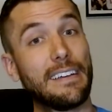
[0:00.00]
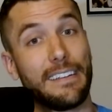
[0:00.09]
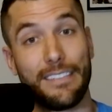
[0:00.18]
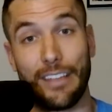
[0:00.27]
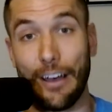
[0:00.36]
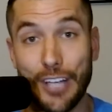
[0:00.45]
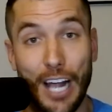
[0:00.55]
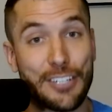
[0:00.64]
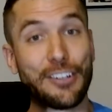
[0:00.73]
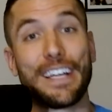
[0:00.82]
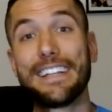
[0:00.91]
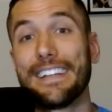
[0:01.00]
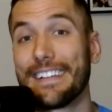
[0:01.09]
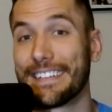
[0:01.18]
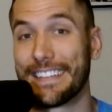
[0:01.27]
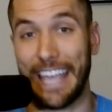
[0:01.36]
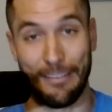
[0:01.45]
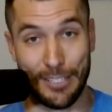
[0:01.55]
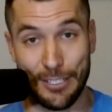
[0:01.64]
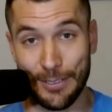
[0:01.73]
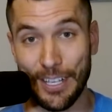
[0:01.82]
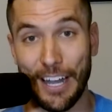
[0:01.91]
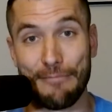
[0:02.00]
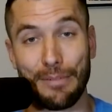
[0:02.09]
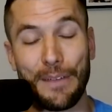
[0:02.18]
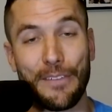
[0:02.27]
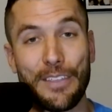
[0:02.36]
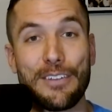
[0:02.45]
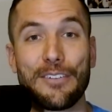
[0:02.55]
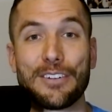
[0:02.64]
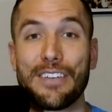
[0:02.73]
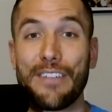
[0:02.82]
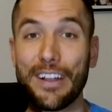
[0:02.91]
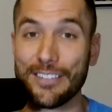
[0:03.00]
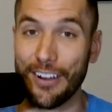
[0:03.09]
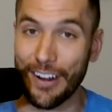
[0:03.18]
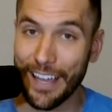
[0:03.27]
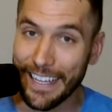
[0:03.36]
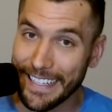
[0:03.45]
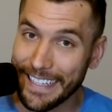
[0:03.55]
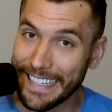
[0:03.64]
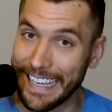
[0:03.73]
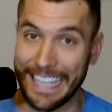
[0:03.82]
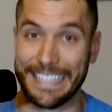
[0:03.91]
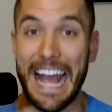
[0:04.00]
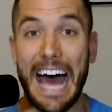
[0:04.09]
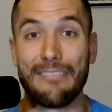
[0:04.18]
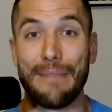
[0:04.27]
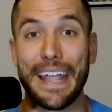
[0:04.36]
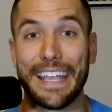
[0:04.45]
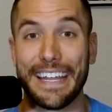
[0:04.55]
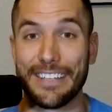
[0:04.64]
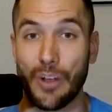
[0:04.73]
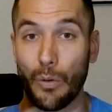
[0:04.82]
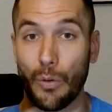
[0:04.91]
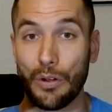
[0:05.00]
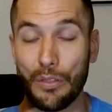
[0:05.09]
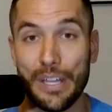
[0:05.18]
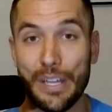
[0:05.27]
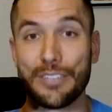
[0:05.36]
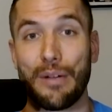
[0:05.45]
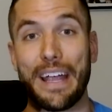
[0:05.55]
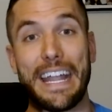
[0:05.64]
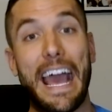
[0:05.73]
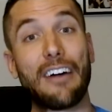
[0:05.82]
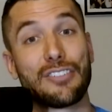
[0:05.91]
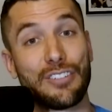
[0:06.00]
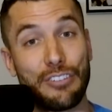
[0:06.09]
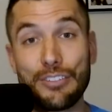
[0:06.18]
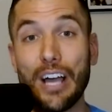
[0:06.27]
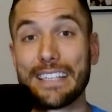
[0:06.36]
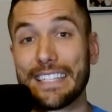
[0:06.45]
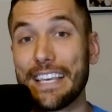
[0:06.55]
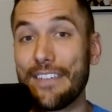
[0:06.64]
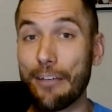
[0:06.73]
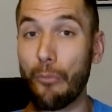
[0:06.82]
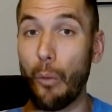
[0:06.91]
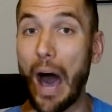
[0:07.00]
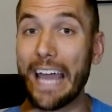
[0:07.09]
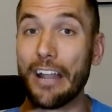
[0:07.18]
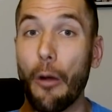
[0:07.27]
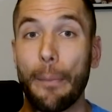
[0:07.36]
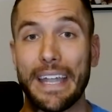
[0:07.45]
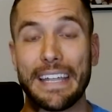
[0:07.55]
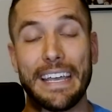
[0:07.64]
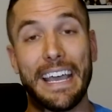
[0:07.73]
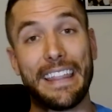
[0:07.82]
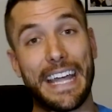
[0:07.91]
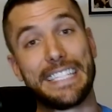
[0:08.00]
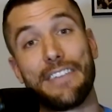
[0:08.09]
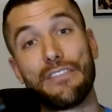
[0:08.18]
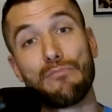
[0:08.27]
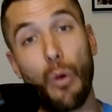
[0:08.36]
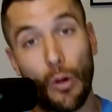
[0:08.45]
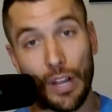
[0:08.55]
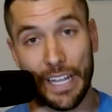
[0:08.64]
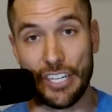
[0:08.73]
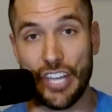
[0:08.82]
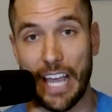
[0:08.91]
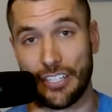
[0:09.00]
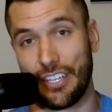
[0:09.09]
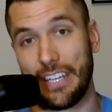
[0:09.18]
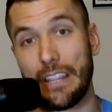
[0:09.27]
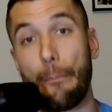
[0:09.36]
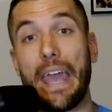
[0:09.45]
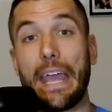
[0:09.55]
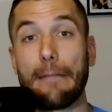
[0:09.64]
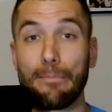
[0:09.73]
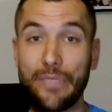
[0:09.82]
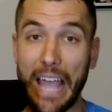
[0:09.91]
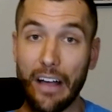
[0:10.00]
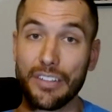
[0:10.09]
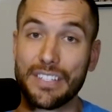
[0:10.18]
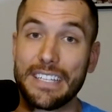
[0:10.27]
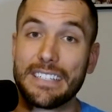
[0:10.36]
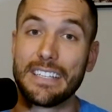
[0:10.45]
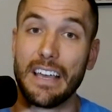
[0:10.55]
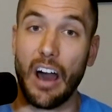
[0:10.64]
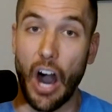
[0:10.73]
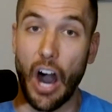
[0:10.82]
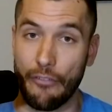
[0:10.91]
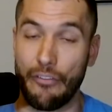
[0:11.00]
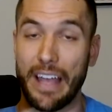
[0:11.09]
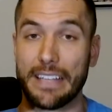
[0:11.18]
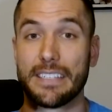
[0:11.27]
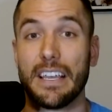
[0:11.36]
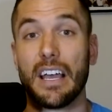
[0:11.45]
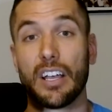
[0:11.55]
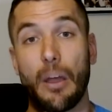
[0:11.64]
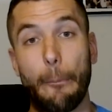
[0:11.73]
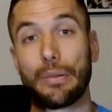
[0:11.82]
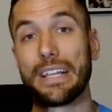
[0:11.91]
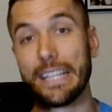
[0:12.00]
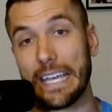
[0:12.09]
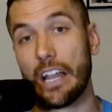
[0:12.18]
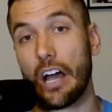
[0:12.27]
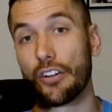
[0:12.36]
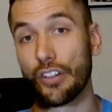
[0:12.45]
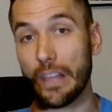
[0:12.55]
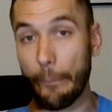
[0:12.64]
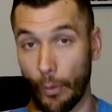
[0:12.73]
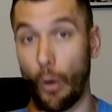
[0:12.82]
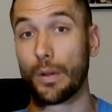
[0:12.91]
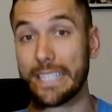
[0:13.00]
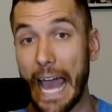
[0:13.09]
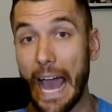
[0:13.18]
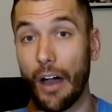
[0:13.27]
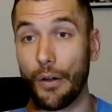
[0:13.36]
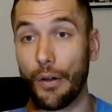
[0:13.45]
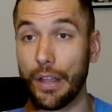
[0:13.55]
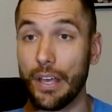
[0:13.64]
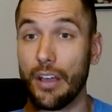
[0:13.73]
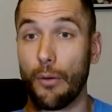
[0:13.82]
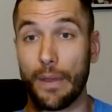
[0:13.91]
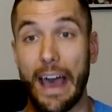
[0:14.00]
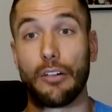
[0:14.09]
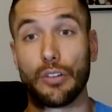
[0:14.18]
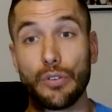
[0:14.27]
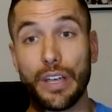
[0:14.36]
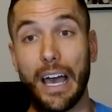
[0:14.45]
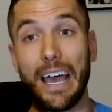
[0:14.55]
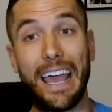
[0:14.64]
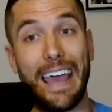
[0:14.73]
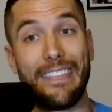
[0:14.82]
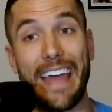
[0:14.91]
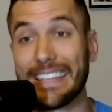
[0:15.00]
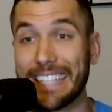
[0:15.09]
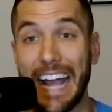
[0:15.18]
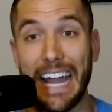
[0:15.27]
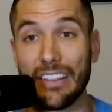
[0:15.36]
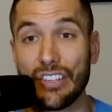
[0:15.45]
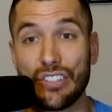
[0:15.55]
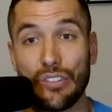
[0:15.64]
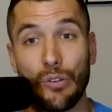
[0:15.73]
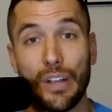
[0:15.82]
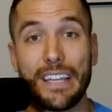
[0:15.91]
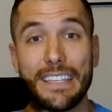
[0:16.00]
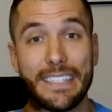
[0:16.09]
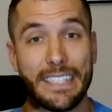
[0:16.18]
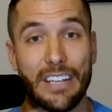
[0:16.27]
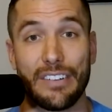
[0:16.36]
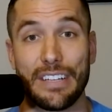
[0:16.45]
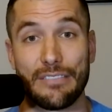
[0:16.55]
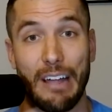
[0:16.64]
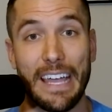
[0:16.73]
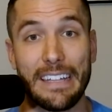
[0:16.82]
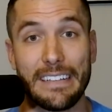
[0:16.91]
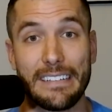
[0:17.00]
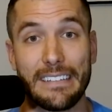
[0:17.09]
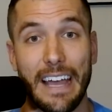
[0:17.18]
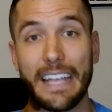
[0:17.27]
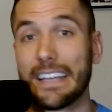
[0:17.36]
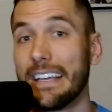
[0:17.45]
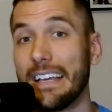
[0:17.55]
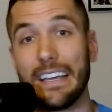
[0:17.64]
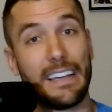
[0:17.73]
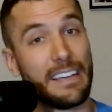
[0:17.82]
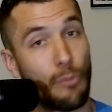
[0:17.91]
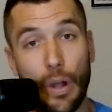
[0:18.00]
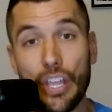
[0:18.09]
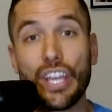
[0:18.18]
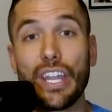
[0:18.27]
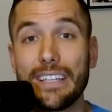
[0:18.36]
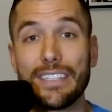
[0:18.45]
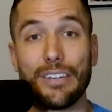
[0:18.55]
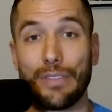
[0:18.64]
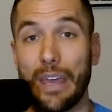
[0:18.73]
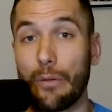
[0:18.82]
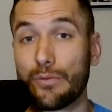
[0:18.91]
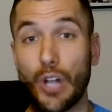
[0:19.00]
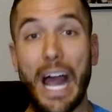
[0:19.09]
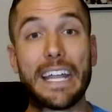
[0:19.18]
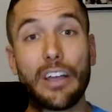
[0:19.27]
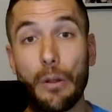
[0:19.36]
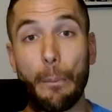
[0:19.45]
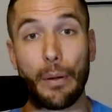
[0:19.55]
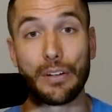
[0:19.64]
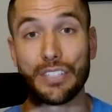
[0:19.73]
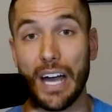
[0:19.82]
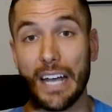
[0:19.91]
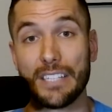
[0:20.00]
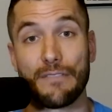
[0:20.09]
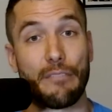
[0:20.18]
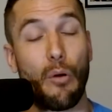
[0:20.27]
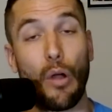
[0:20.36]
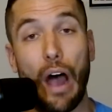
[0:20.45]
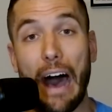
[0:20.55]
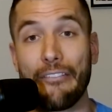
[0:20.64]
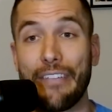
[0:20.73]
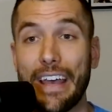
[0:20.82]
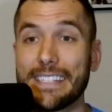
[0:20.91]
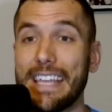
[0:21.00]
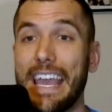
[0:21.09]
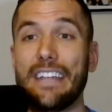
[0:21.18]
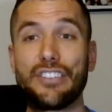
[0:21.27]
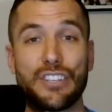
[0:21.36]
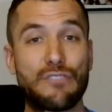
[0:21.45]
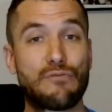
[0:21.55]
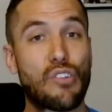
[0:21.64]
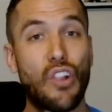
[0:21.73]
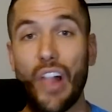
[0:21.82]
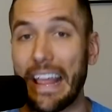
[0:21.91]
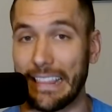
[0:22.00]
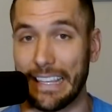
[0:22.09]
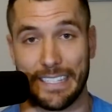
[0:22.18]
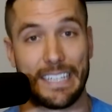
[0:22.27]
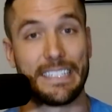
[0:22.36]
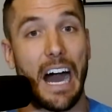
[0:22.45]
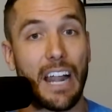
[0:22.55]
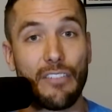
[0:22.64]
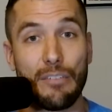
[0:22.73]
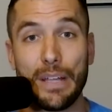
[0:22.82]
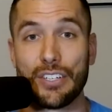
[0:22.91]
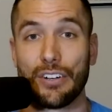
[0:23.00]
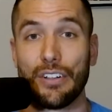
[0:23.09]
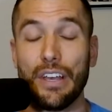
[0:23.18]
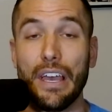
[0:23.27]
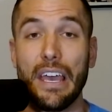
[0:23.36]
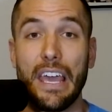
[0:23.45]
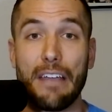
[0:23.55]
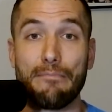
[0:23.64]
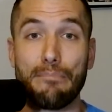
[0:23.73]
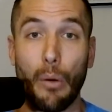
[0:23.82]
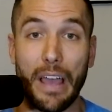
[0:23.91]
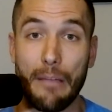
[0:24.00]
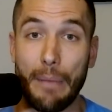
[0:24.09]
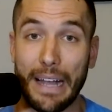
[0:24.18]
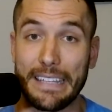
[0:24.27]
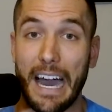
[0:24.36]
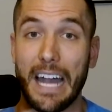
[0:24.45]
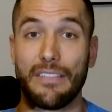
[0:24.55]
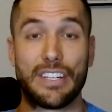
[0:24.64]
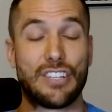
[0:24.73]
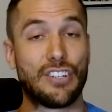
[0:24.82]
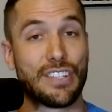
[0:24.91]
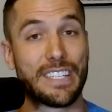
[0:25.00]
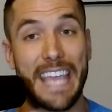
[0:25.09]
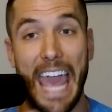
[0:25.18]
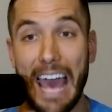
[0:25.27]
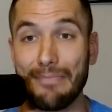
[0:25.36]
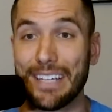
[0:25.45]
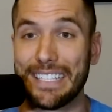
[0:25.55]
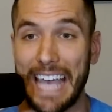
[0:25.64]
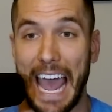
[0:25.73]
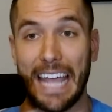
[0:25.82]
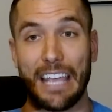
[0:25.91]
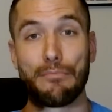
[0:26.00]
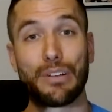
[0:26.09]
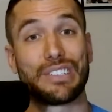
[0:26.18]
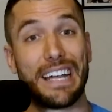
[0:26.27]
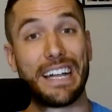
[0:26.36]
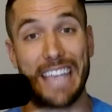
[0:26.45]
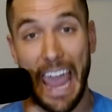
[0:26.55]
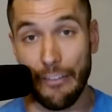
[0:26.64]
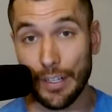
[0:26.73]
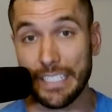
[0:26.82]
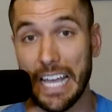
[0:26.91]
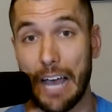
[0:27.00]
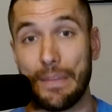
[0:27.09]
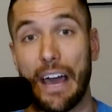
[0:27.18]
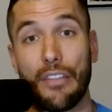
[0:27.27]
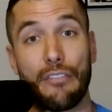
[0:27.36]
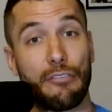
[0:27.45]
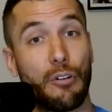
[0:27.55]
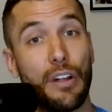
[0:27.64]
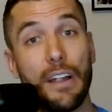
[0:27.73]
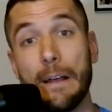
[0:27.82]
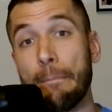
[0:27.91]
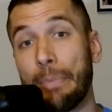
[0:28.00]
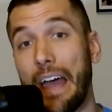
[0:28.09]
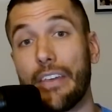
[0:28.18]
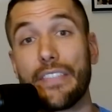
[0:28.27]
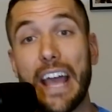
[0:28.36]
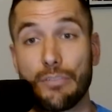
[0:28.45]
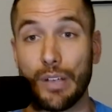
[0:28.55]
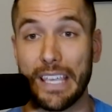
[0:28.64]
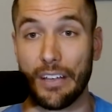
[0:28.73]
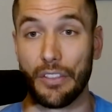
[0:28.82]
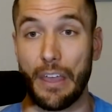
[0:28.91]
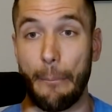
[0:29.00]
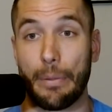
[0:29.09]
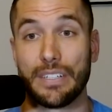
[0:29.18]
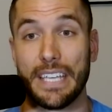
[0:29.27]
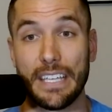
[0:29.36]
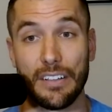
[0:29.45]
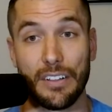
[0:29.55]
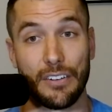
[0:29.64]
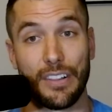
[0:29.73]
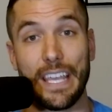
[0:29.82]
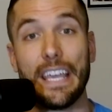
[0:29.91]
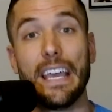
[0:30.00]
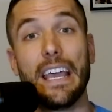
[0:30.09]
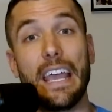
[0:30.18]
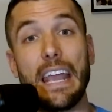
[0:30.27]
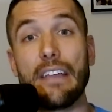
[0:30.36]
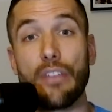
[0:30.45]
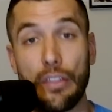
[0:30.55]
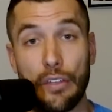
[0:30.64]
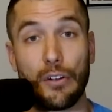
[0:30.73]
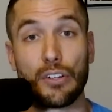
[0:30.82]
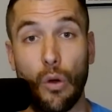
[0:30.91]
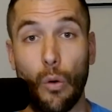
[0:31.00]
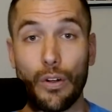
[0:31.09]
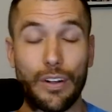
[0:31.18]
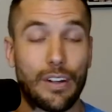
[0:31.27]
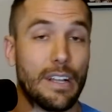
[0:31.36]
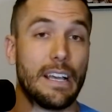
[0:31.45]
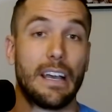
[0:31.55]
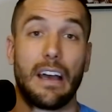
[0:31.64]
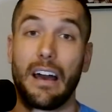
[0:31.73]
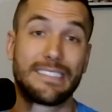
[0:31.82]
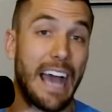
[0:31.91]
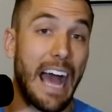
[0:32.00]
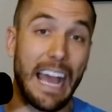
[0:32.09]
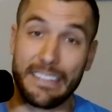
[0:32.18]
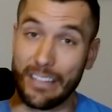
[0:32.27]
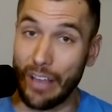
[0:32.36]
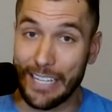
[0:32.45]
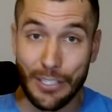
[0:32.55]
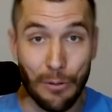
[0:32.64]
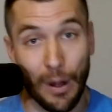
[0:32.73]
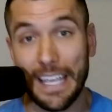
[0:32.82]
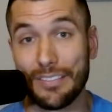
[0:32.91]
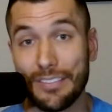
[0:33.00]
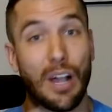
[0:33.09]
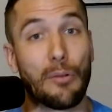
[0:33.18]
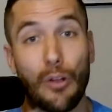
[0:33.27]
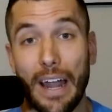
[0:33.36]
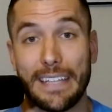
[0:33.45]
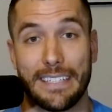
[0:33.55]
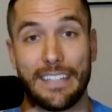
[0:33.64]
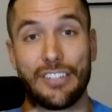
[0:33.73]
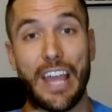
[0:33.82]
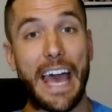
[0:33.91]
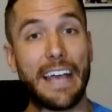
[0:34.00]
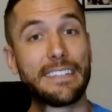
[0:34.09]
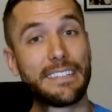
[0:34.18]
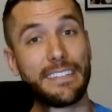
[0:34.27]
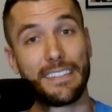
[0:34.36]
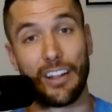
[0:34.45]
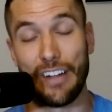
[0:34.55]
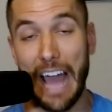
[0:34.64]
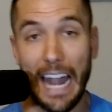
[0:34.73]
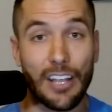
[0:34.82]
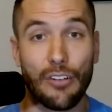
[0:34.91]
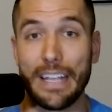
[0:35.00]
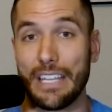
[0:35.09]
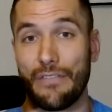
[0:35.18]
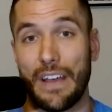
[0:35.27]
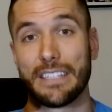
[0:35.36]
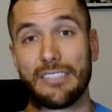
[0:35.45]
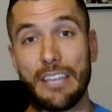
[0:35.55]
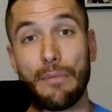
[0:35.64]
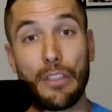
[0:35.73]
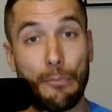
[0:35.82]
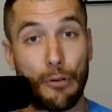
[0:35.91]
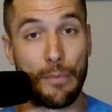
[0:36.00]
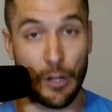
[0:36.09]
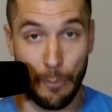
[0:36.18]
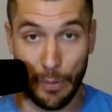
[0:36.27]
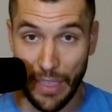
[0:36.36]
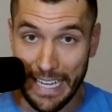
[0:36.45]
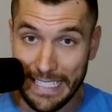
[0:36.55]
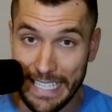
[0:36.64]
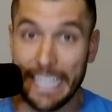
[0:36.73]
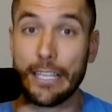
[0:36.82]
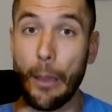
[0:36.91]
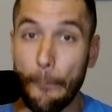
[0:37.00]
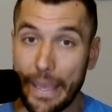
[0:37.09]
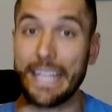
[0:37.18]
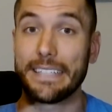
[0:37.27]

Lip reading: Love Josh Green. Came to Tucson and played for the University of Arizona. He's not making his corner threes right now. So Utah's leaving him wide open. That's even more congestion in the paint. Dallas's offense completely and utterly broke down without Luka. And that's kind of the story of this series, right? Like, what are you going to do? They've tried to go to Bertans for more offense, and just relentlessly, Donovan Mitchell and Bojan Bogdanović just kept attacking Bertans every time down the floor. I thought that's what killed them, particularly in the third quarter. I do want to give some credit to the Jazz. They're not a great defensive team on the perimeter, but they did compete